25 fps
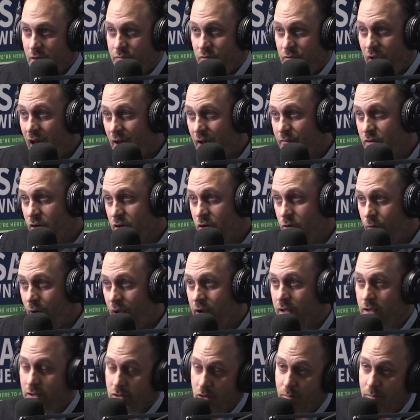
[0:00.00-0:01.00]
If you have good
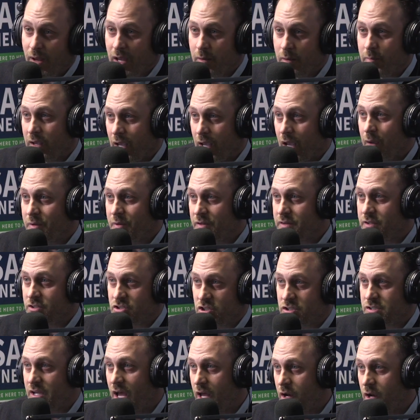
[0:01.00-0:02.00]
credit, you may be able to
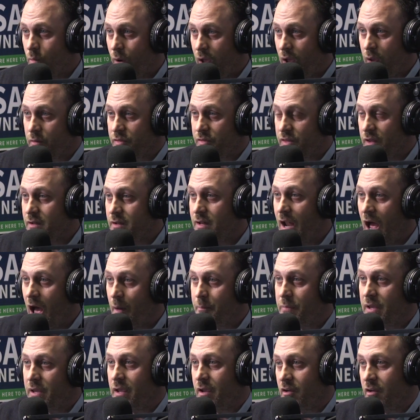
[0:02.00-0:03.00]
just get away with it,
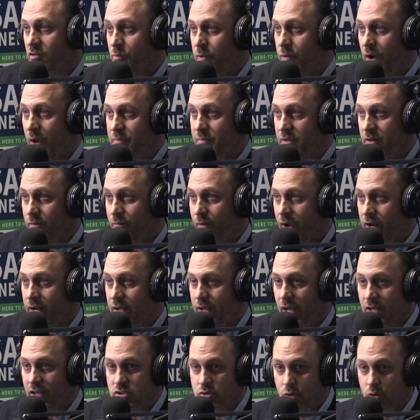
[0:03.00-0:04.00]
not being as prepped and
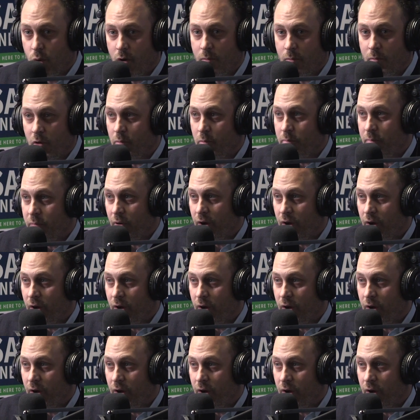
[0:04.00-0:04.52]
ready as normal.